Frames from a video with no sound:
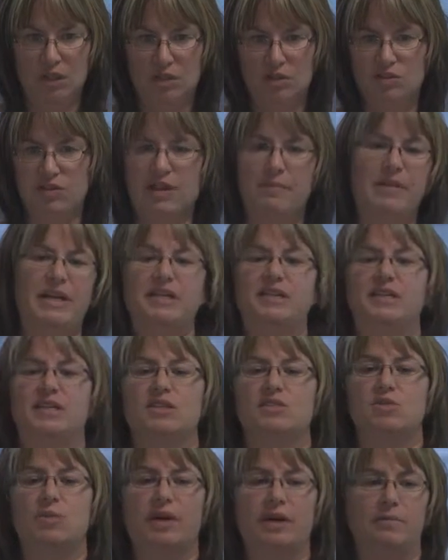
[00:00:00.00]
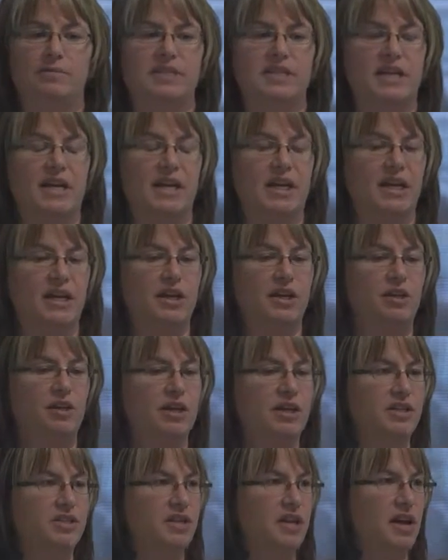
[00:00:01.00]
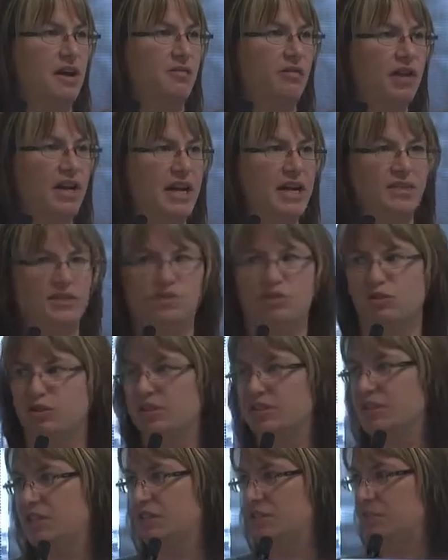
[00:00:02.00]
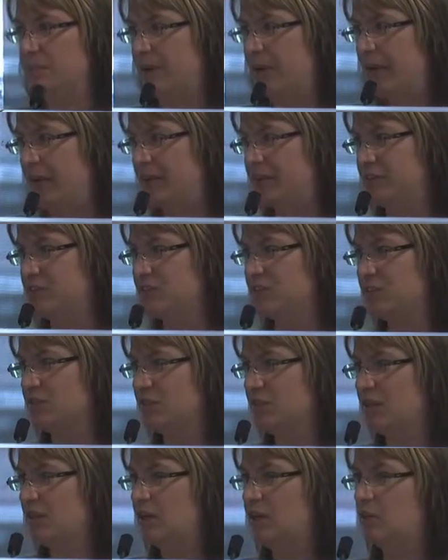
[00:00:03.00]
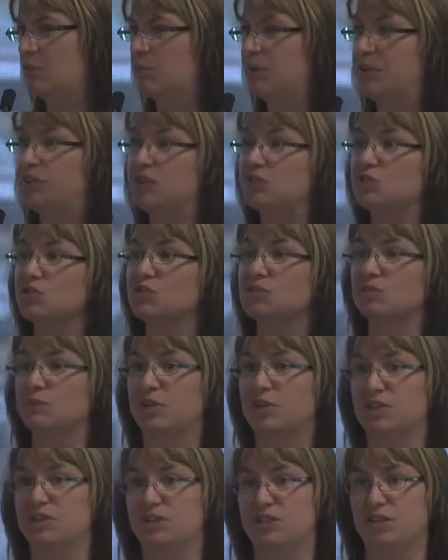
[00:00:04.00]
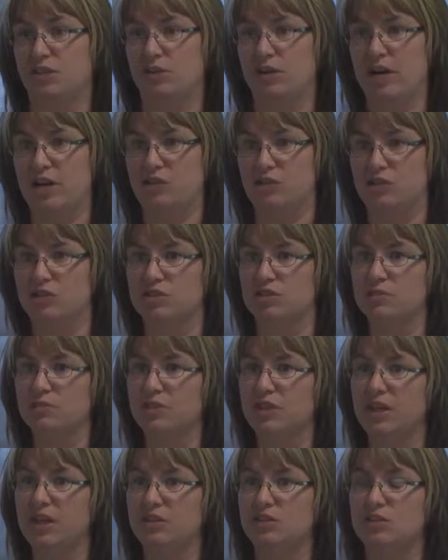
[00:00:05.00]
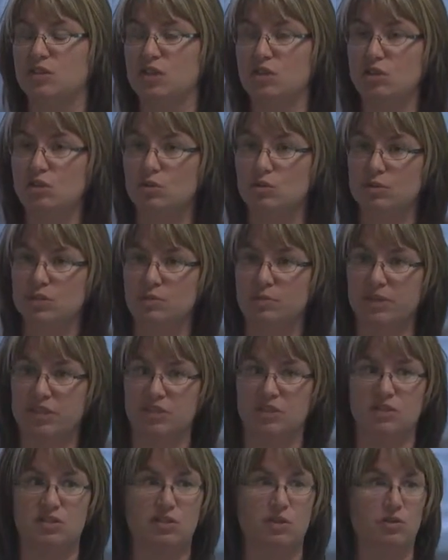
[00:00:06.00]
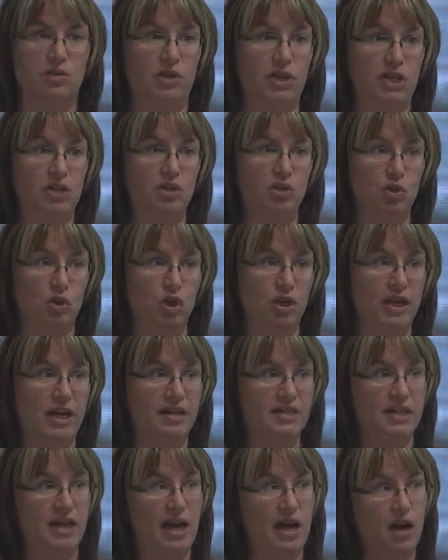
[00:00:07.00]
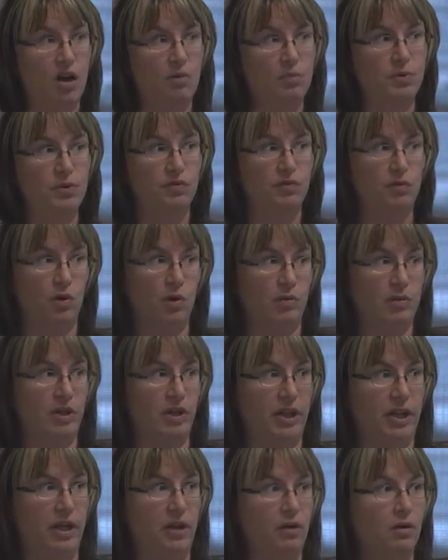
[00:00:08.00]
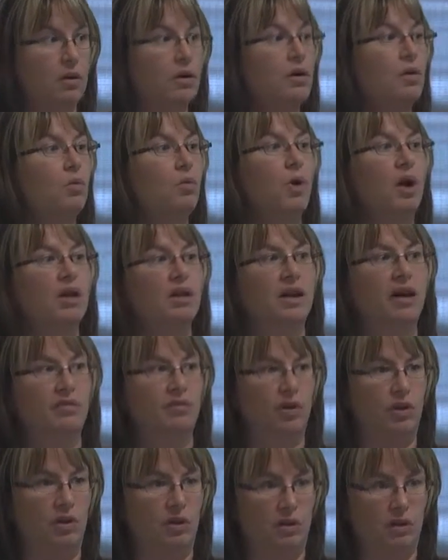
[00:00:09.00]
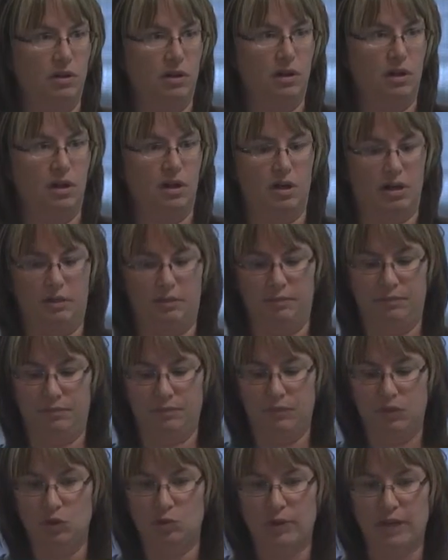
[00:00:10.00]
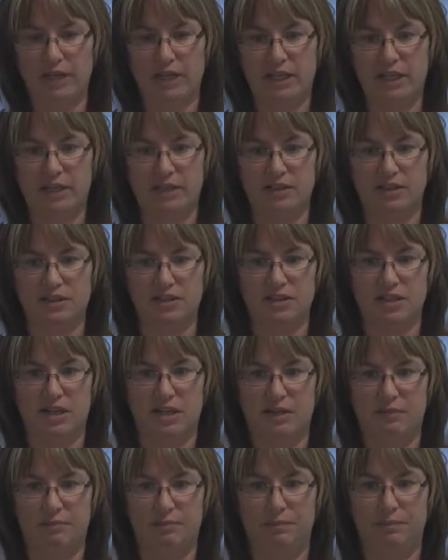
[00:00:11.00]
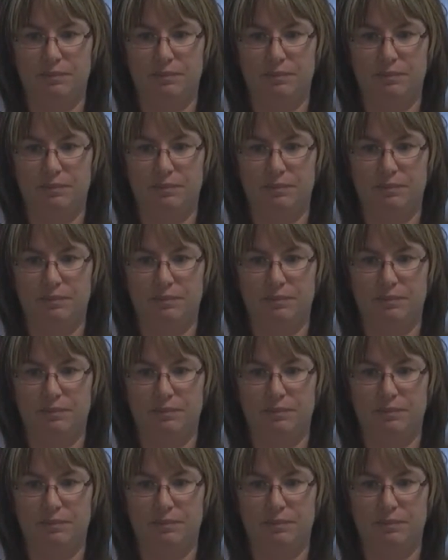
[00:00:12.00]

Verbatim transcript: Does that make sense? What I'm saying here is every answer is it depends, but these are some considerations, some things that you as the business owner need to look at to help you formulate what level you might need at this time.